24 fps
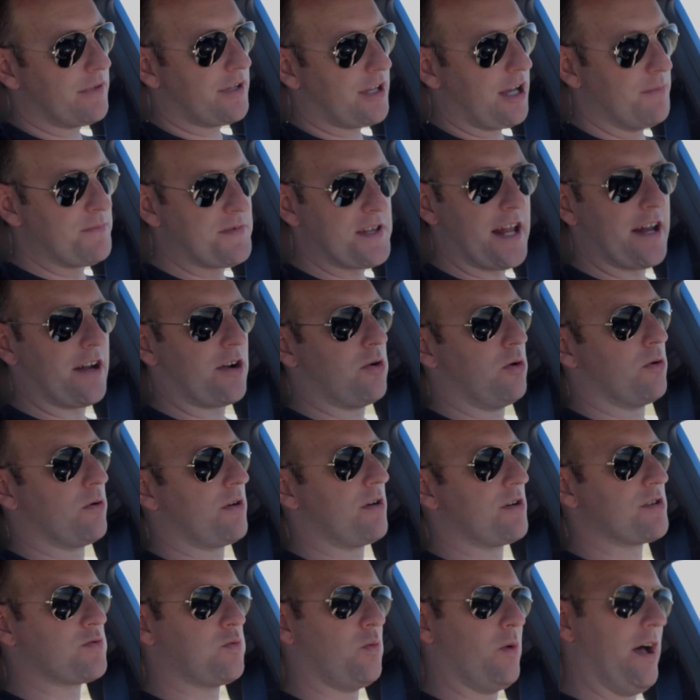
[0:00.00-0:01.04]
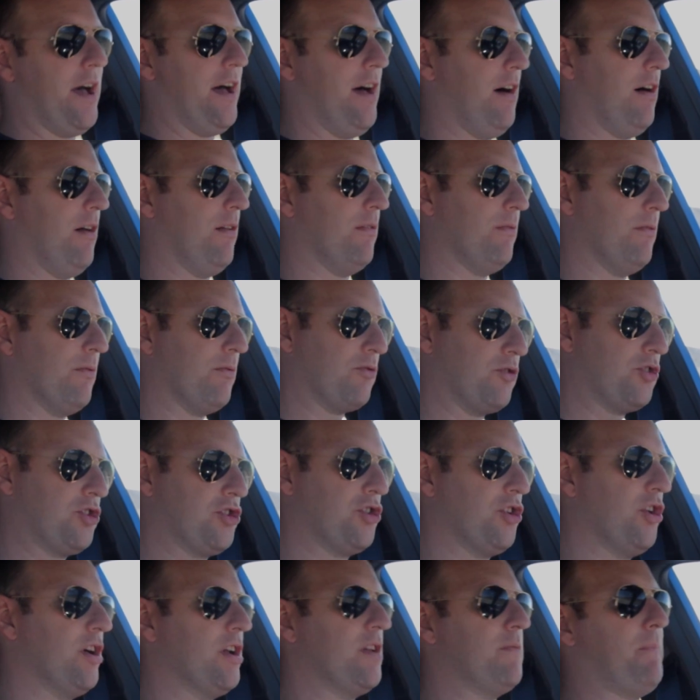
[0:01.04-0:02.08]
Comes out of corners well,
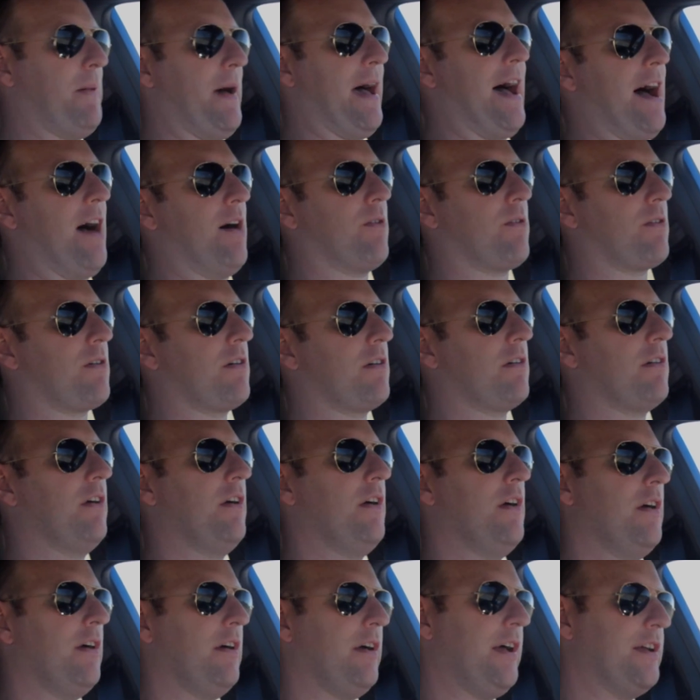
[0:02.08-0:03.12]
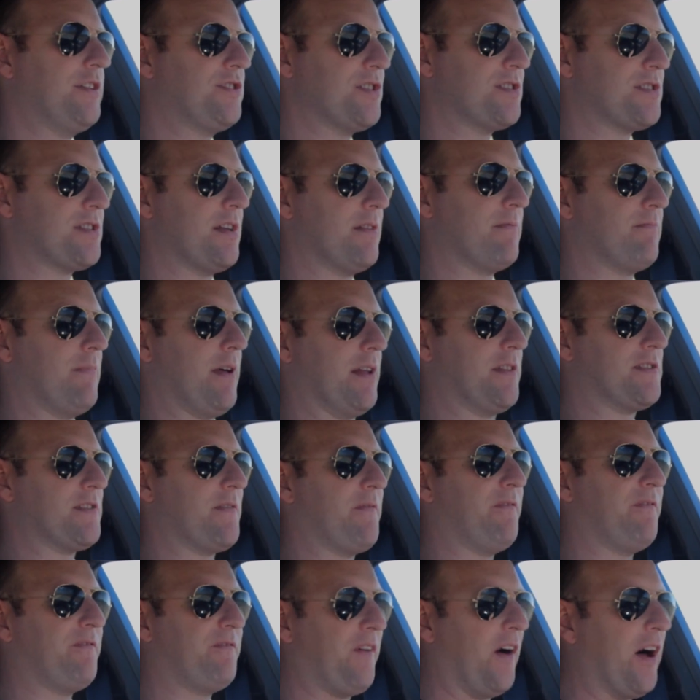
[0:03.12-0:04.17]
good power. It's a
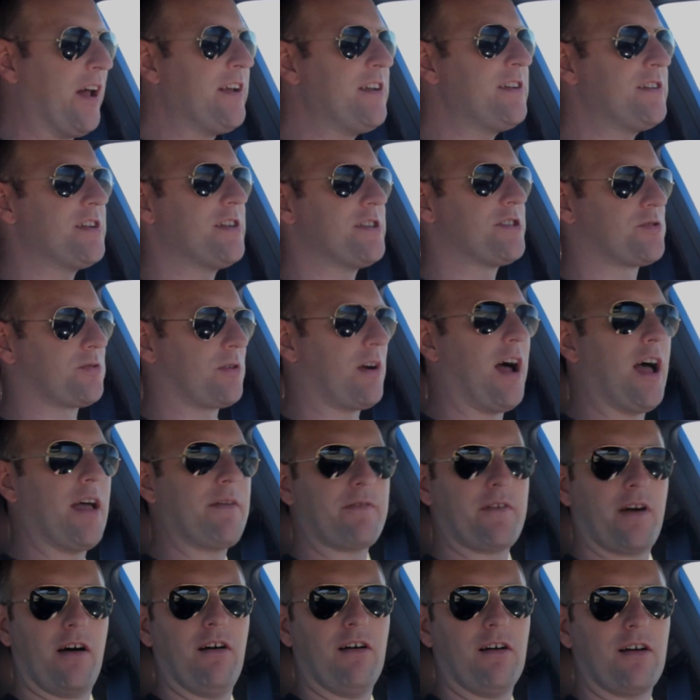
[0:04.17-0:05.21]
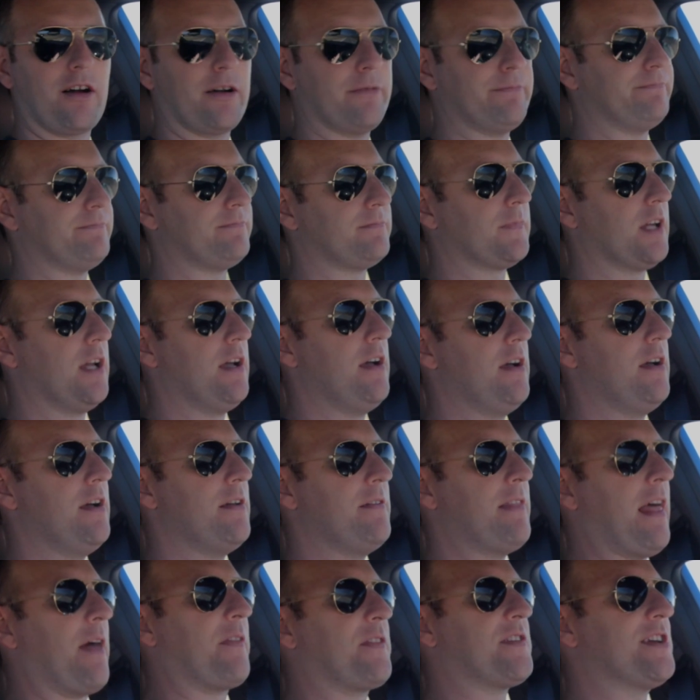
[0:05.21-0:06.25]
fun to drive car.
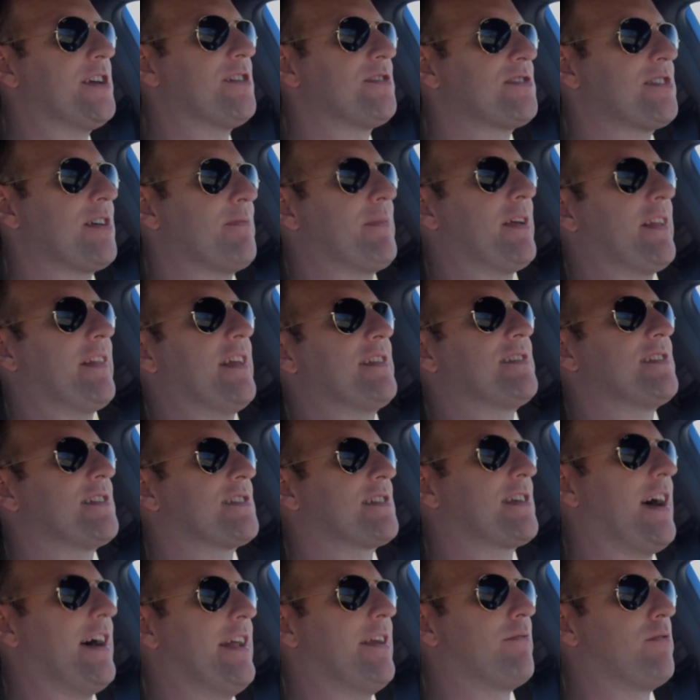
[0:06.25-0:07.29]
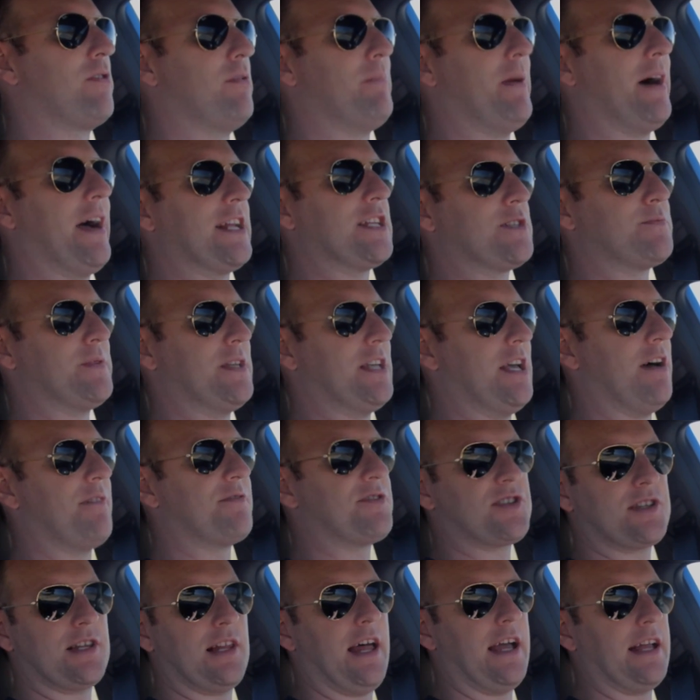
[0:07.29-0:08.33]
Now here's something that this kind of reminds me
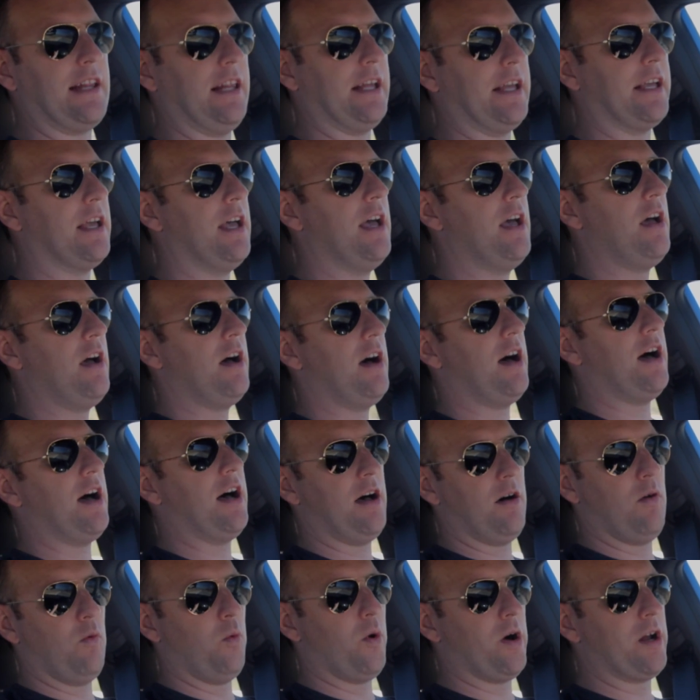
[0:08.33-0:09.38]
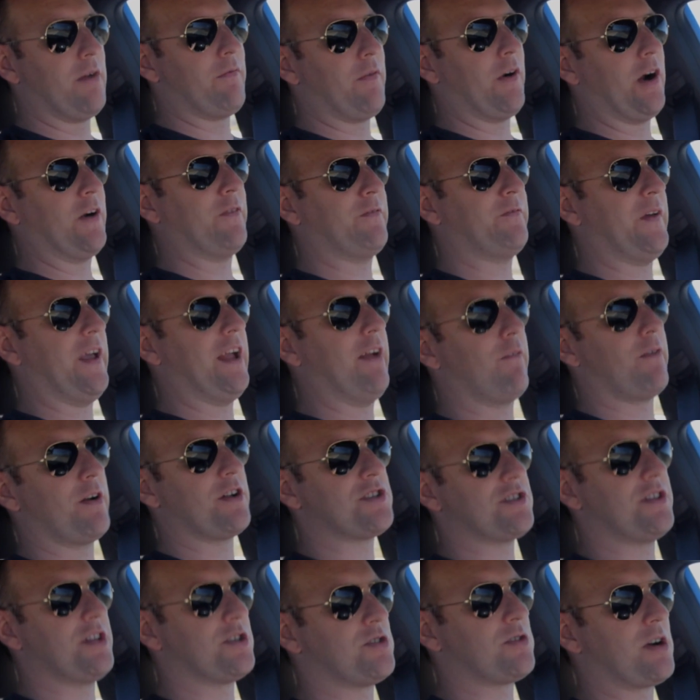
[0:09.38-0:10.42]
of slightly. One of our
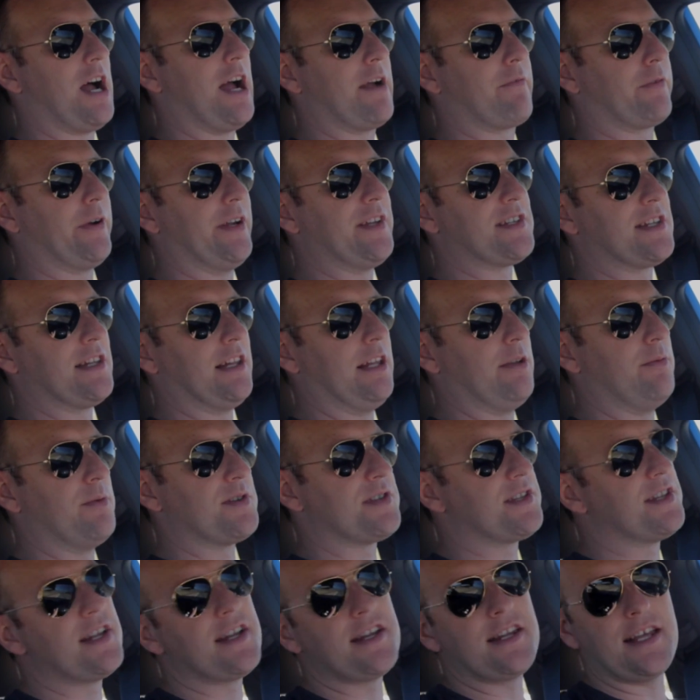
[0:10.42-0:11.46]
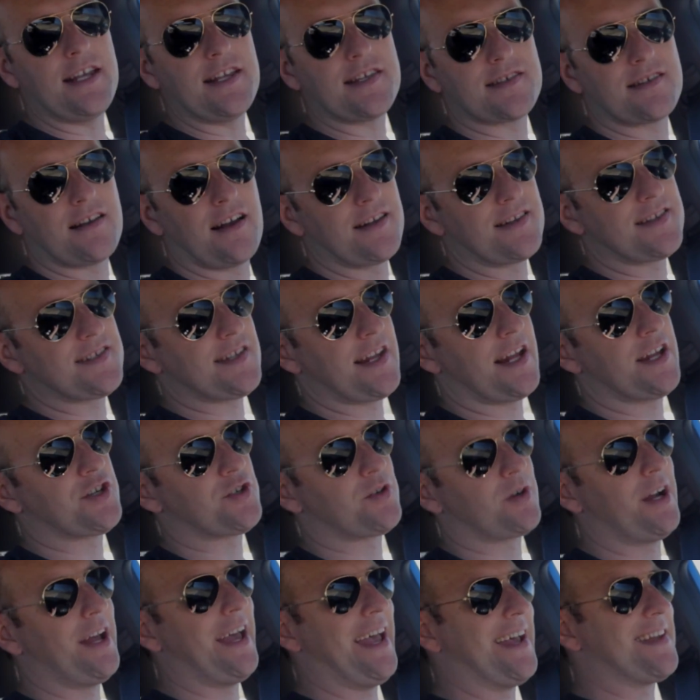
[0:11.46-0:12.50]
favorites to drive recently was the Nissan
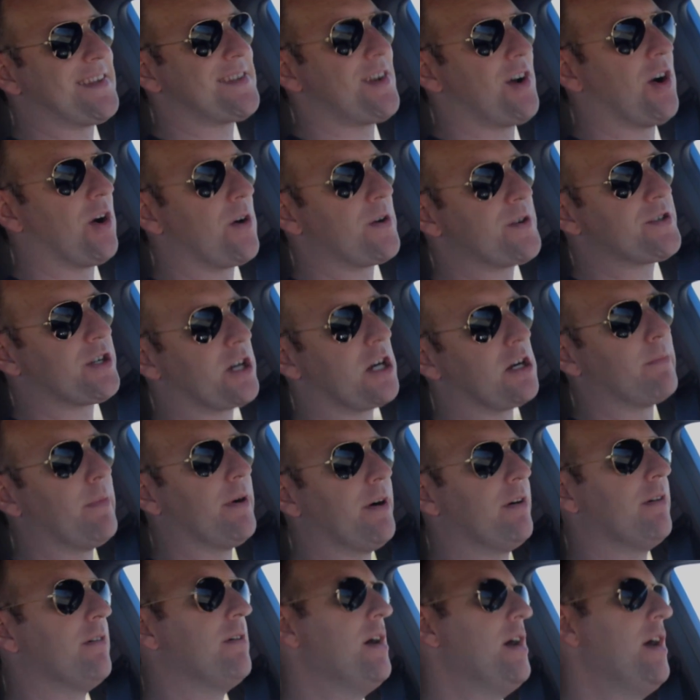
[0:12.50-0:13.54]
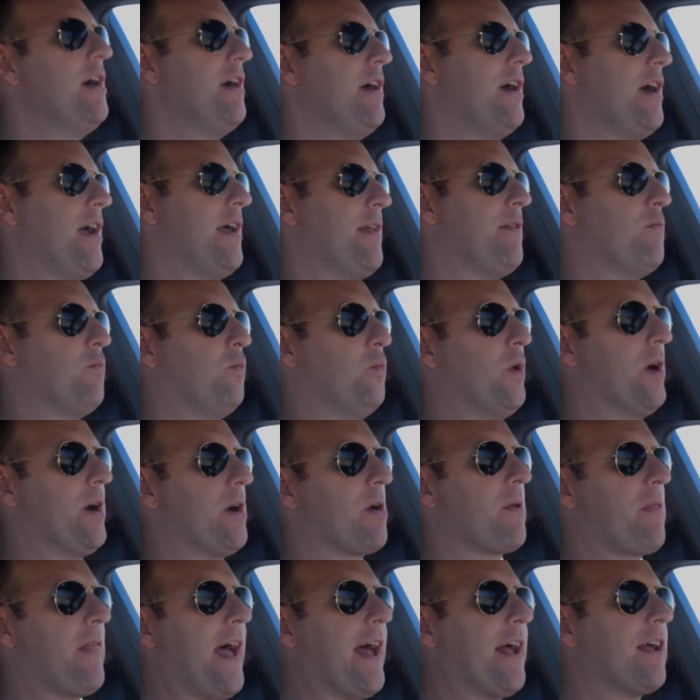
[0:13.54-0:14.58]
Sentra SR Turbo. And
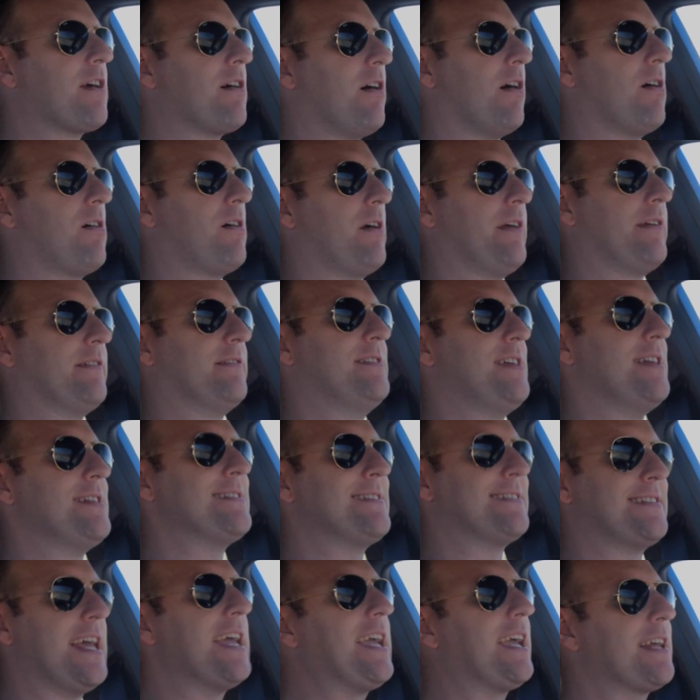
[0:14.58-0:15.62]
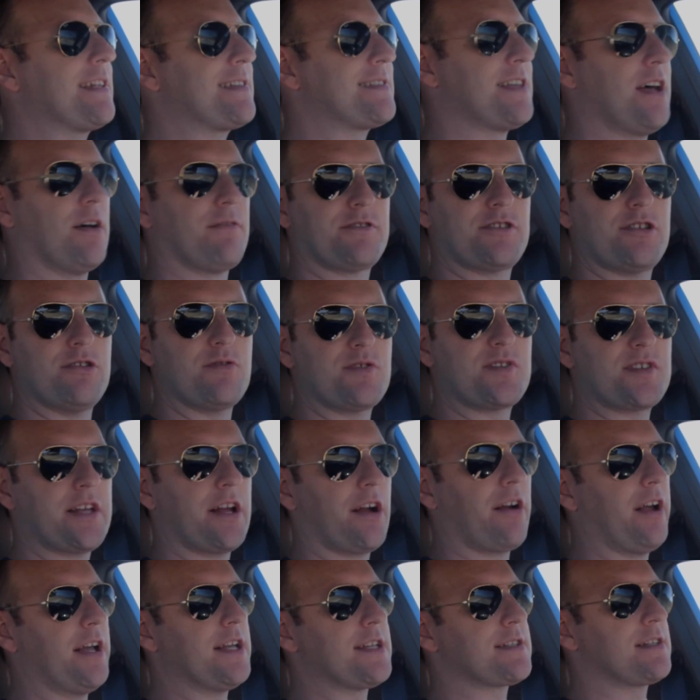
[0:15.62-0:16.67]
where that car didn't take itself too
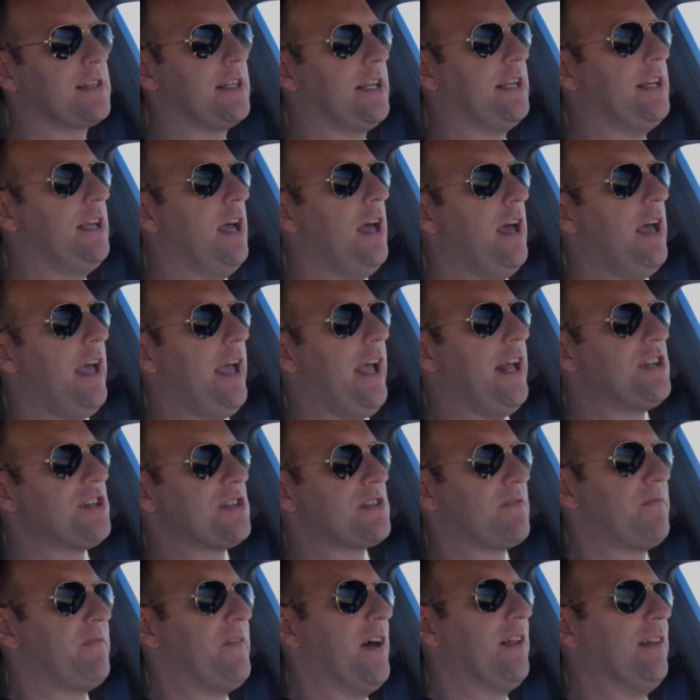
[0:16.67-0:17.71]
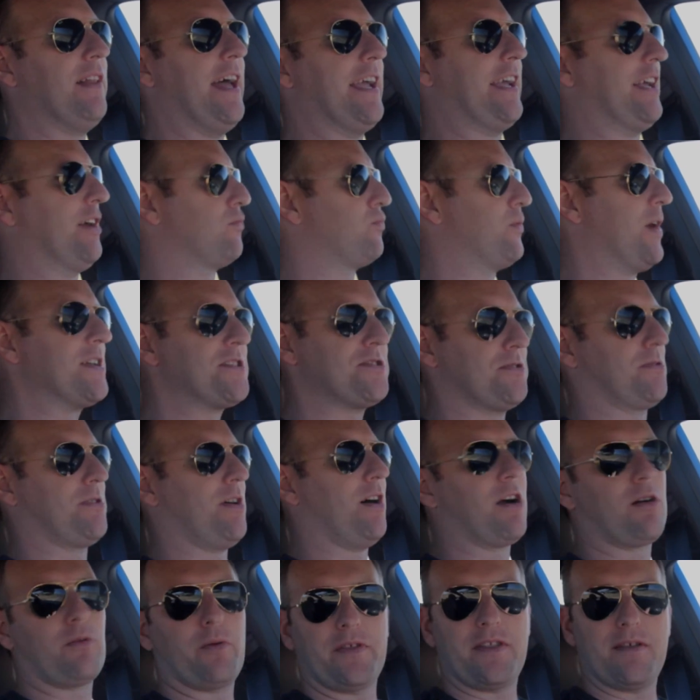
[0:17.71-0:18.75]
seriously, it just felt like a rental
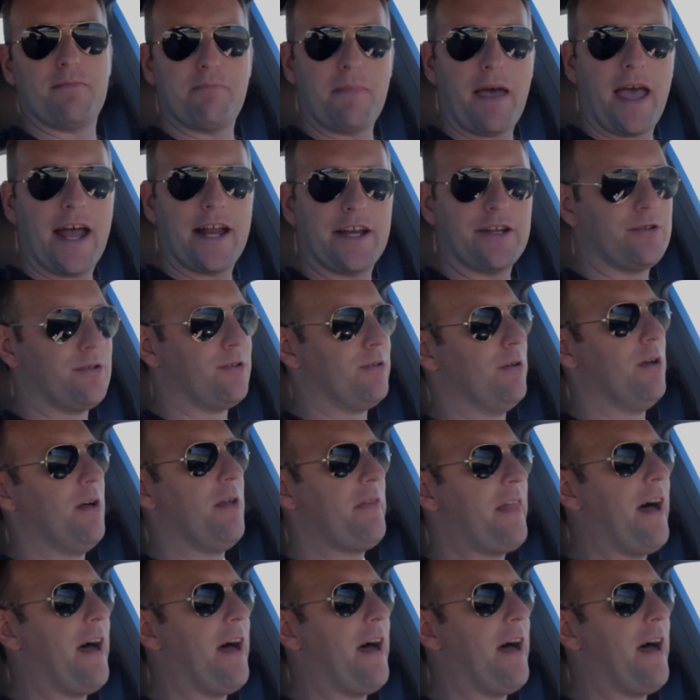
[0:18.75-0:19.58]
car with a manual.